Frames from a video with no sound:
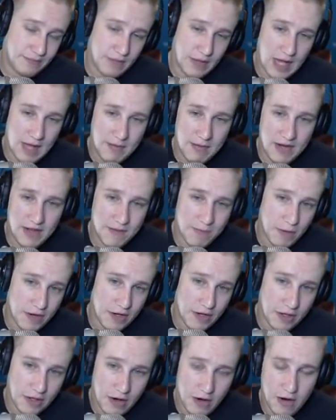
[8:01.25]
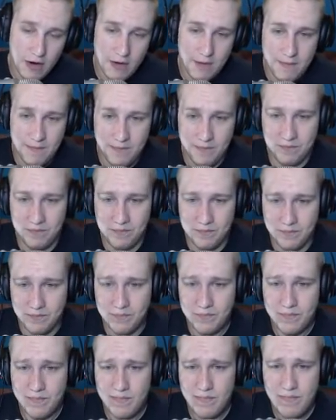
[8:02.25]
I mean, it's a pretty good card.
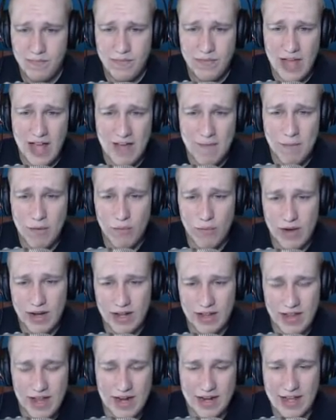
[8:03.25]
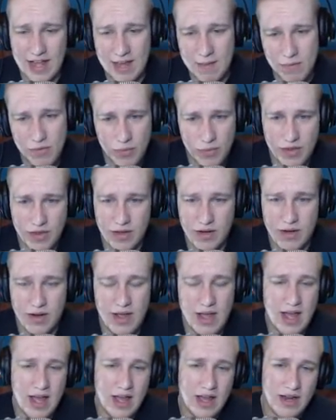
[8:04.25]
I've been running a lot of games with it,
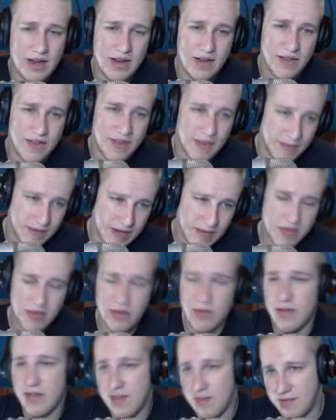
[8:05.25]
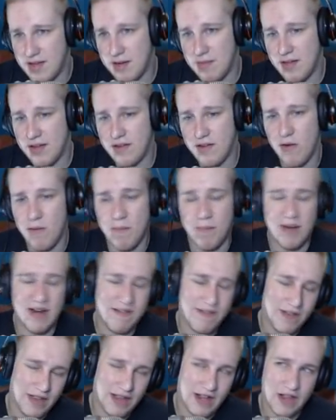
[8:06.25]
and sometimes I use it, sometimes I don't, but I
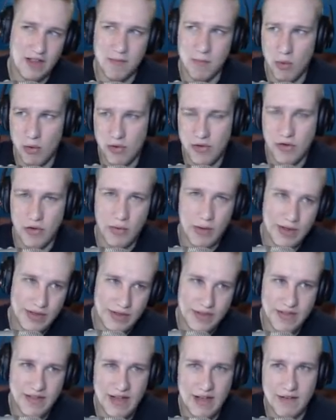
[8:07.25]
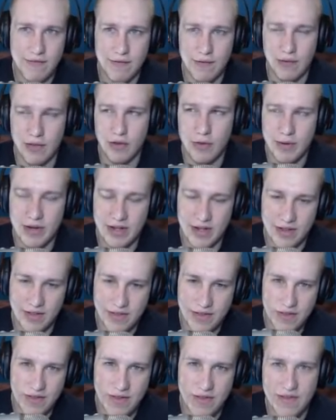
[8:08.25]
feel like it's more so in this deck for a little bit of
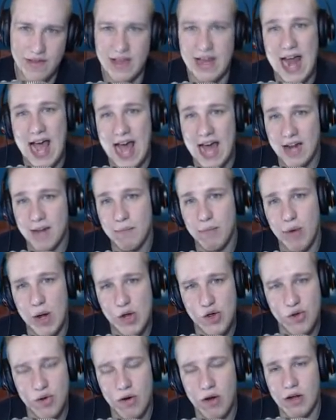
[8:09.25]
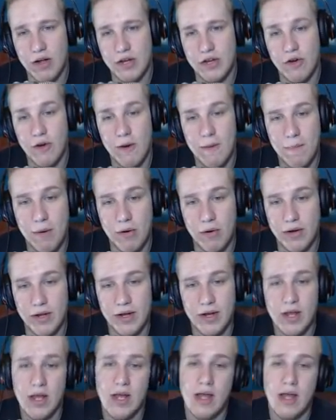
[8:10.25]
consistency and added pressure on your opponent.